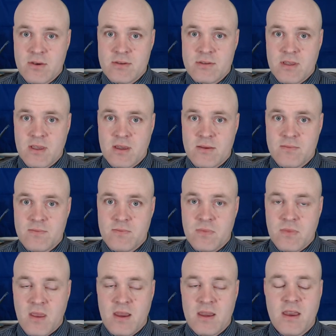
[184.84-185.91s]
because
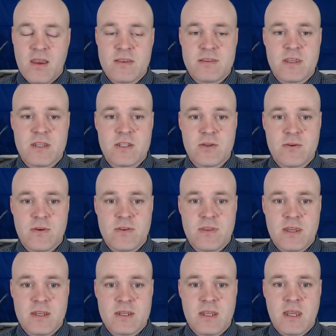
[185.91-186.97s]
I said to her
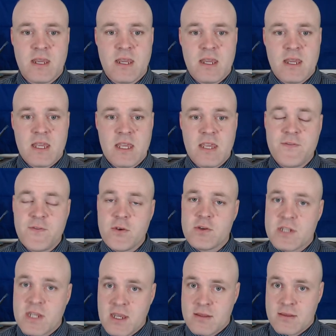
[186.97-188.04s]
that if you
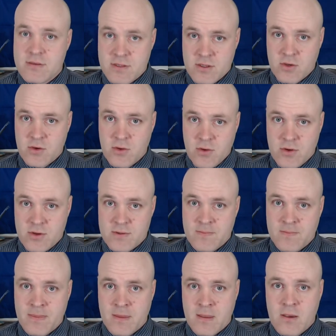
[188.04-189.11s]
take this to court,
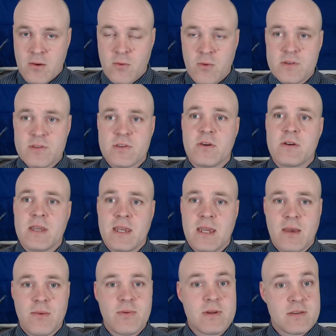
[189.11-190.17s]
what's going to
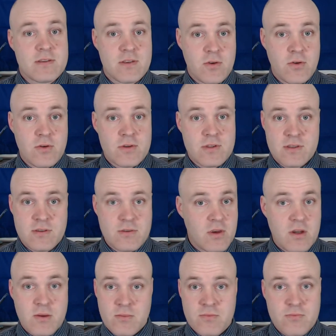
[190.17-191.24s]
happen is the court's
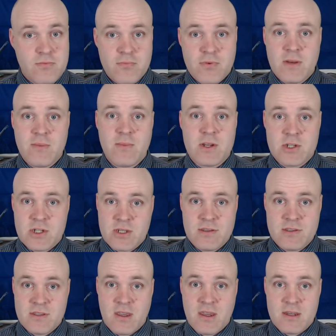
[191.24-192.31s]
going to pretty much
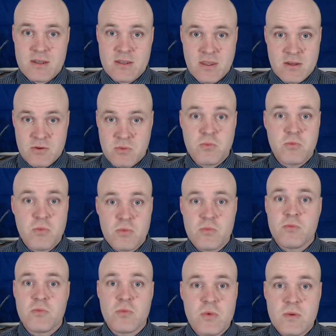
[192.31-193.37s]
decide that
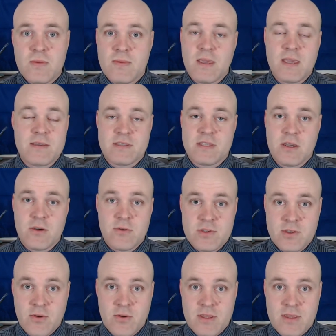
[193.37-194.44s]
his deal was
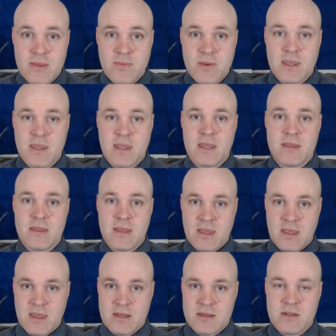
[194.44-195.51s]
good in the
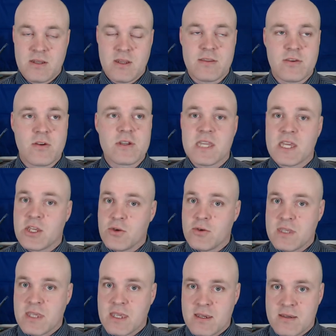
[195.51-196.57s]
end. It's going to take you
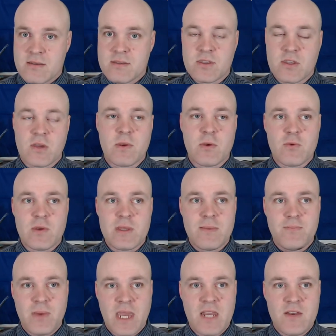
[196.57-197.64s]
years. It's going to be really
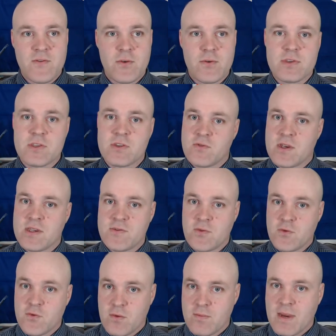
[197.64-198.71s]
painful,
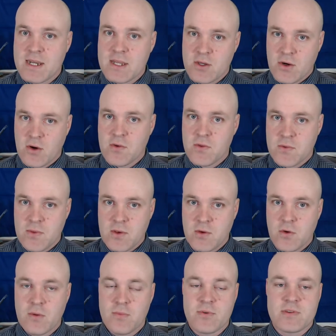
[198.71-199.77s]
stressful, traumatic going through the
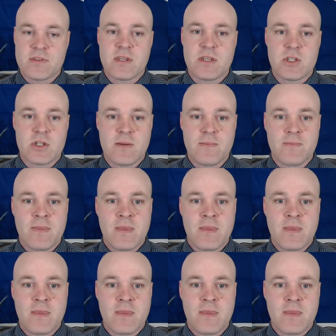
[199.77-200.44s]
court procedure.